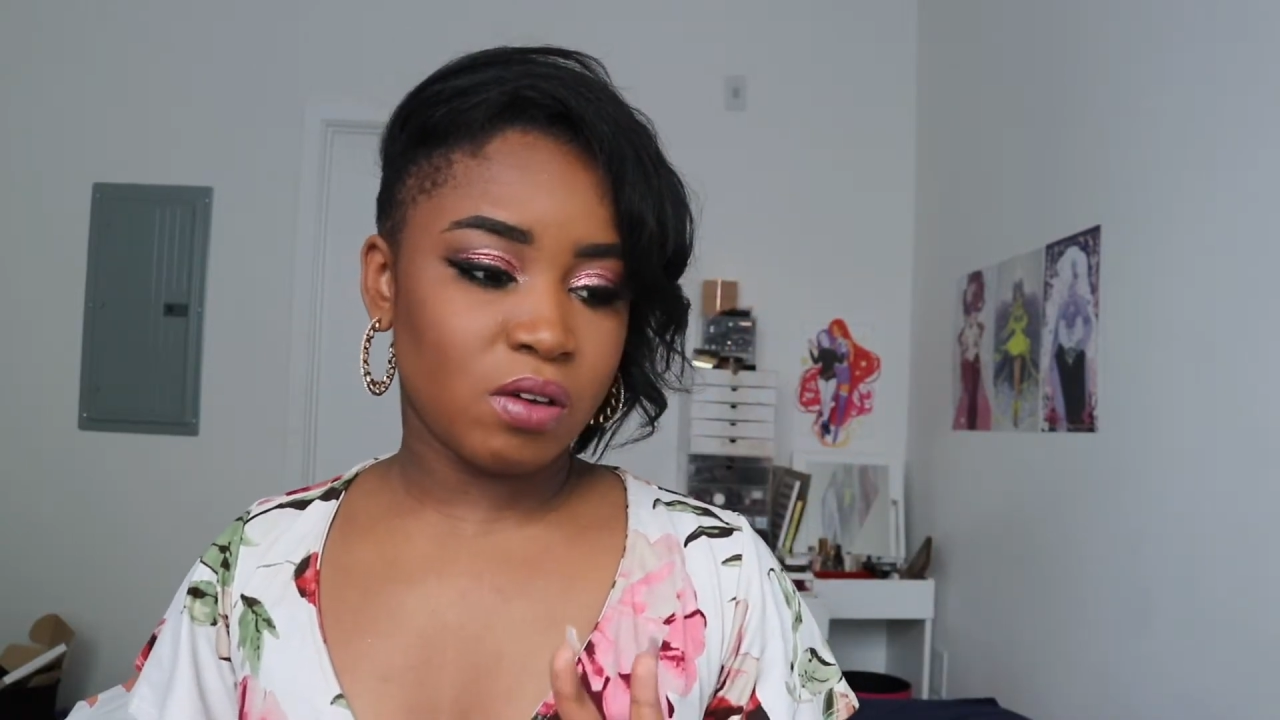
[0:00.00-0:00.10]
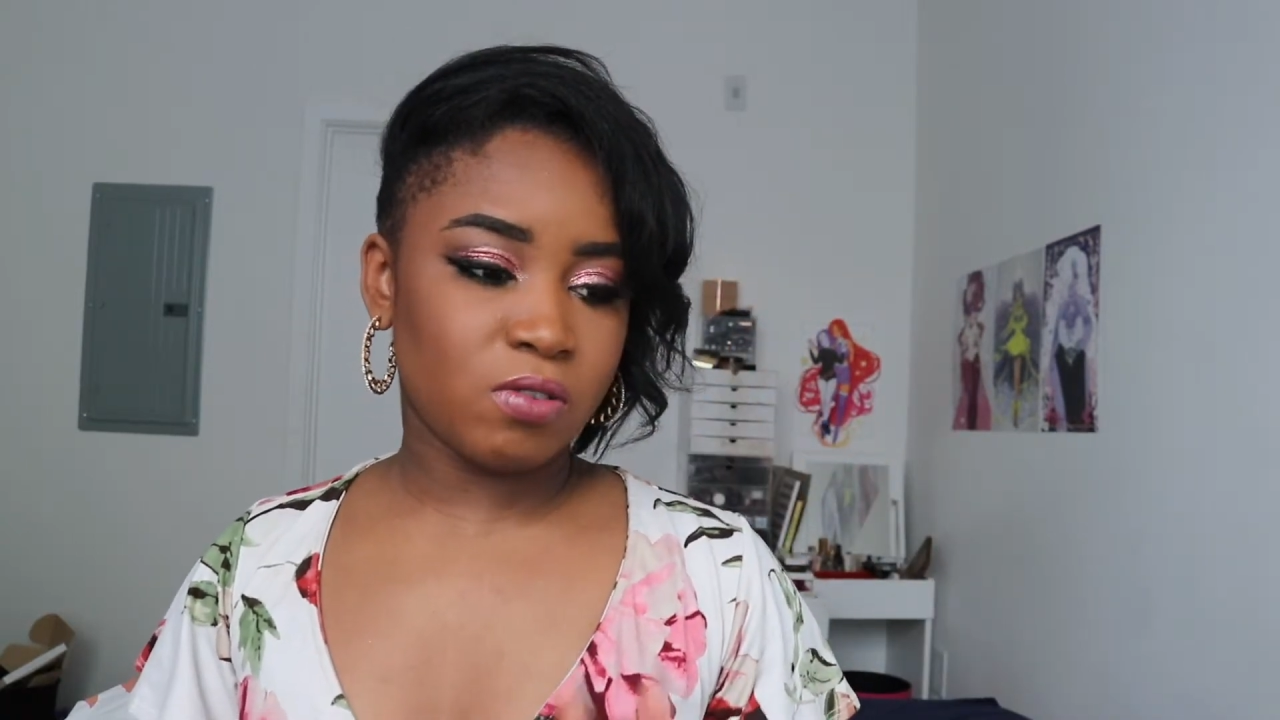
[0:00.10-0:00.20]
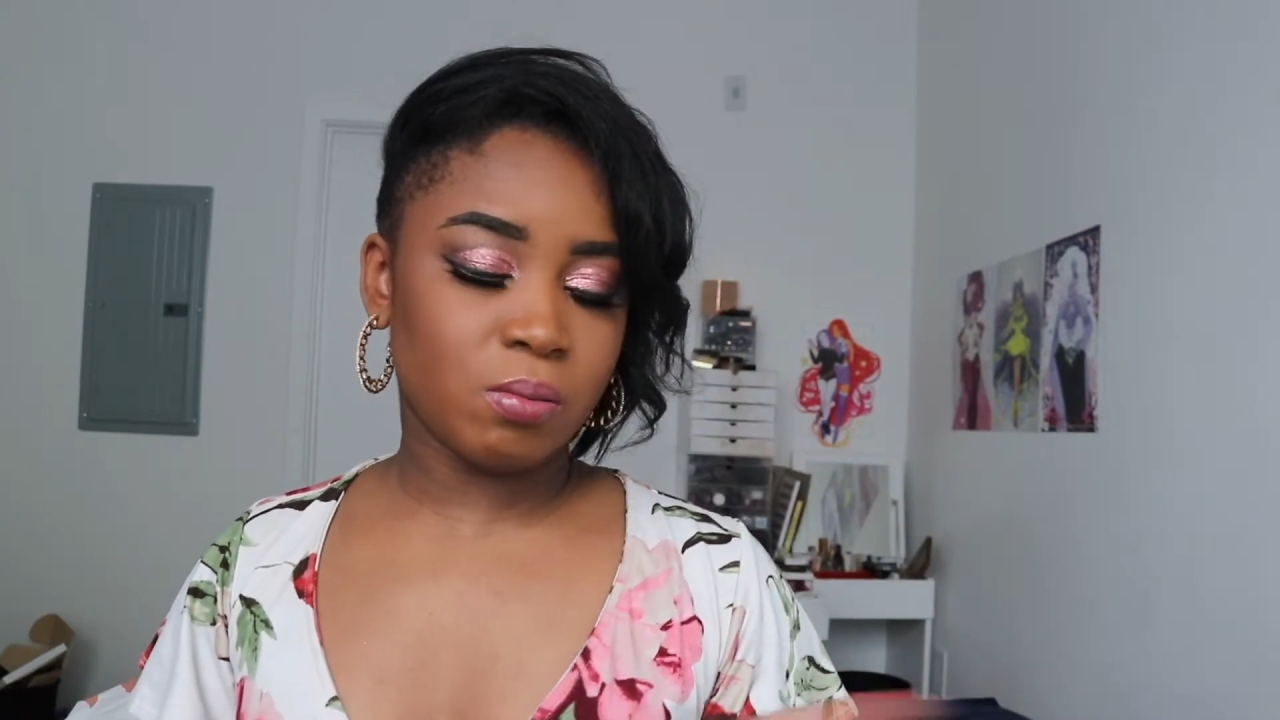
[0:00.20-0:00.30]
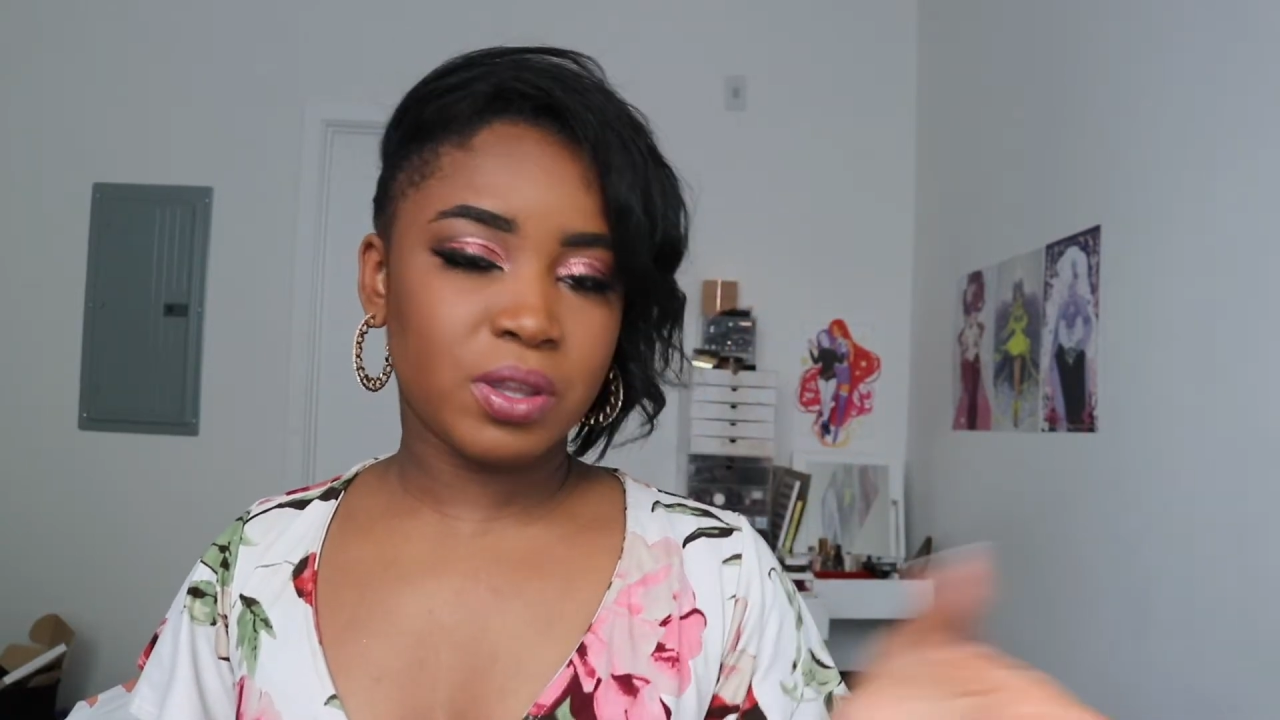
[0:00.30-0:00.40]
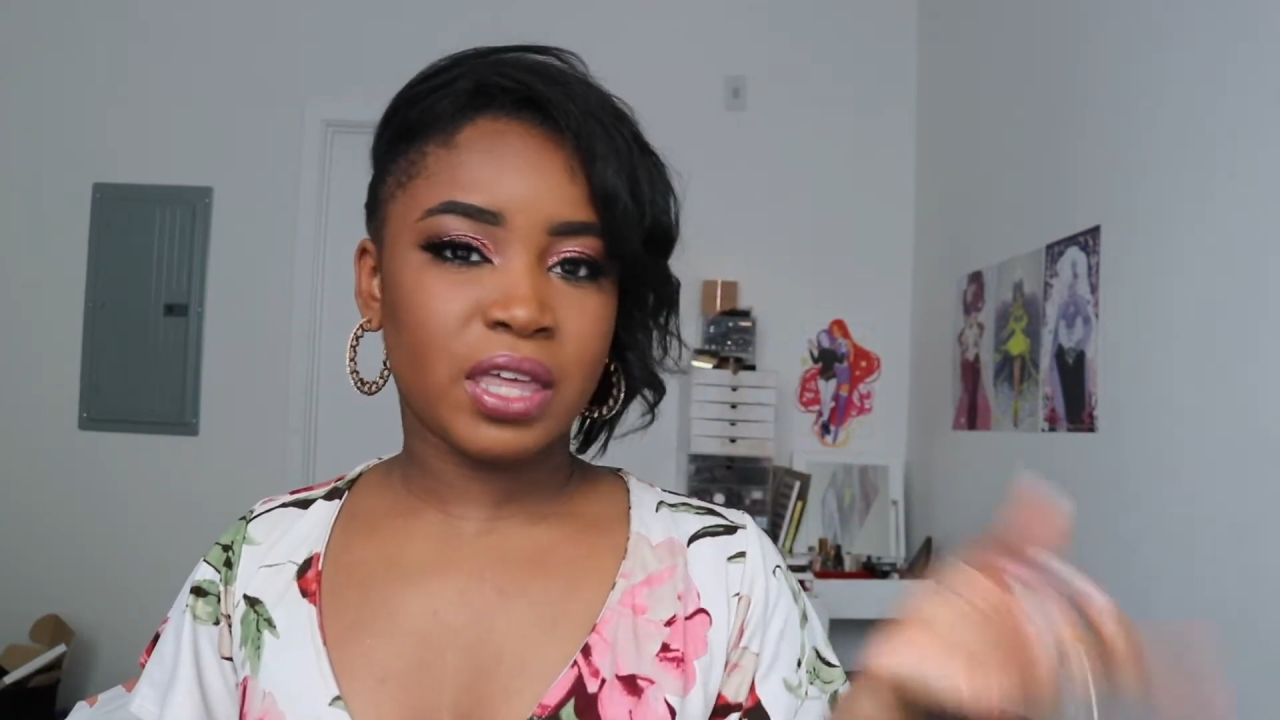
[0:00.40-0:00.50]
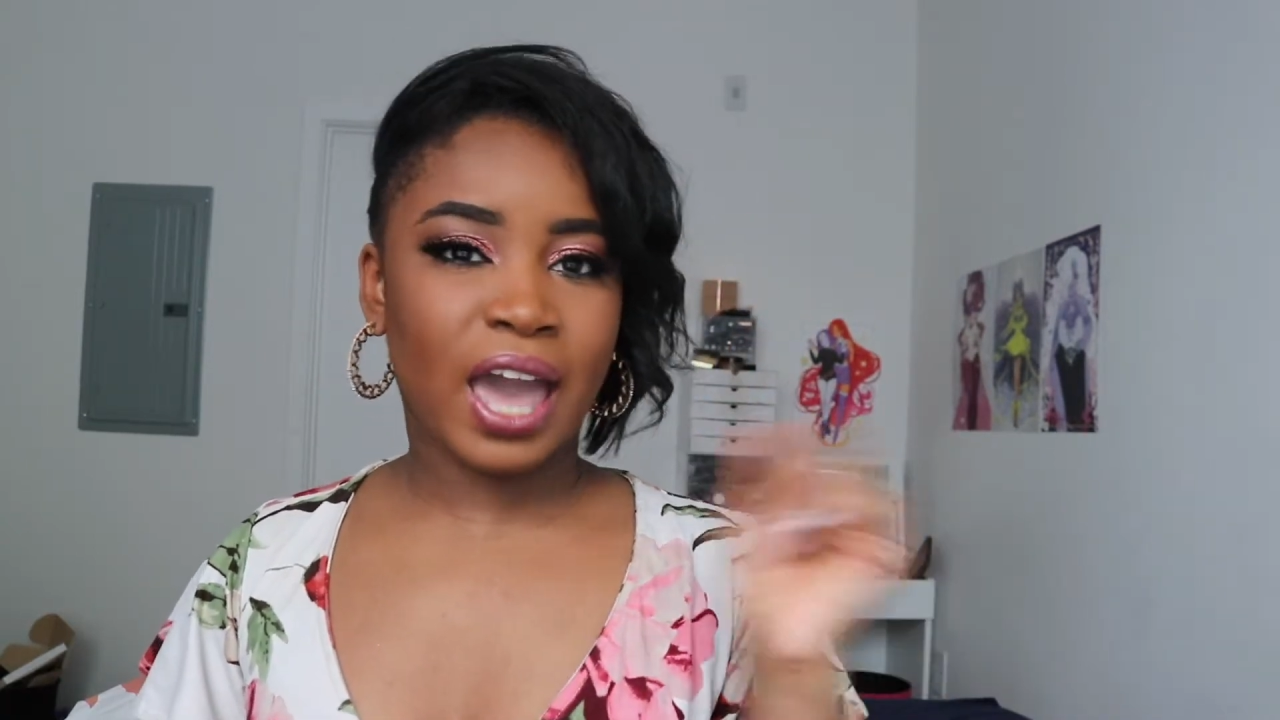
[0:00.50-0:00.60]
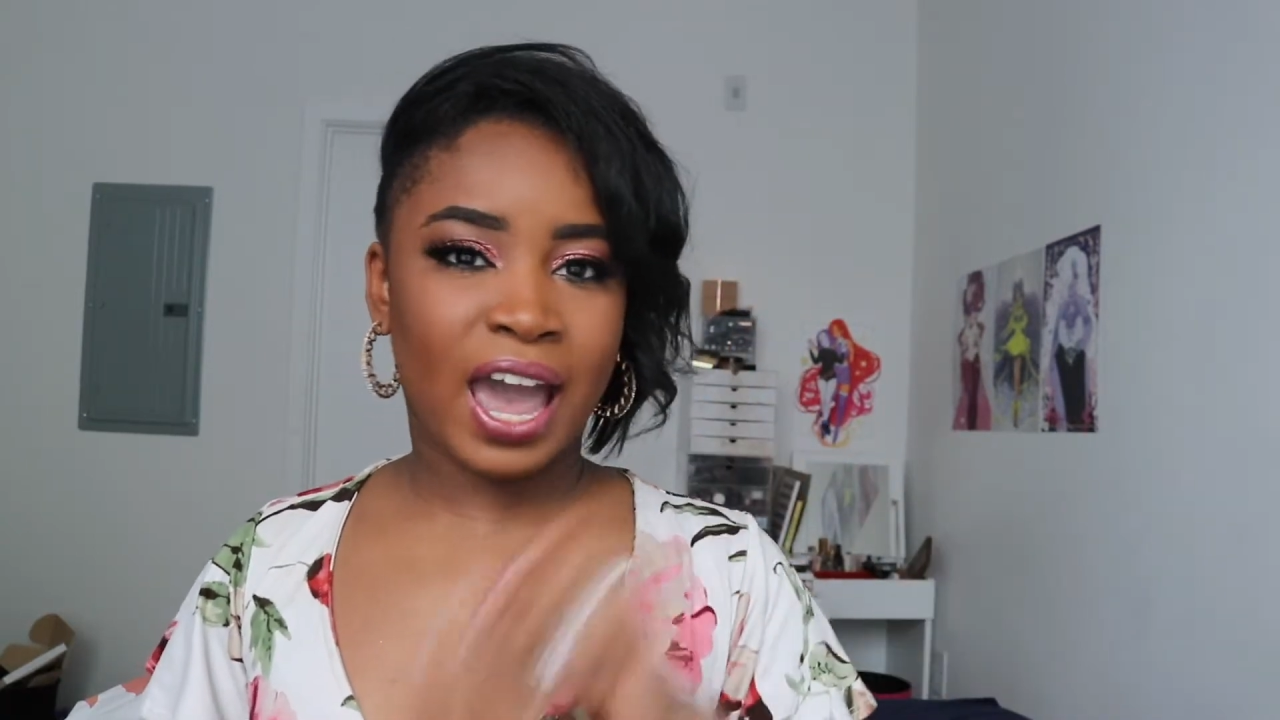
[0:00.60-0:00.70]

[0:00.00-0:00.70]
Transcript: from what they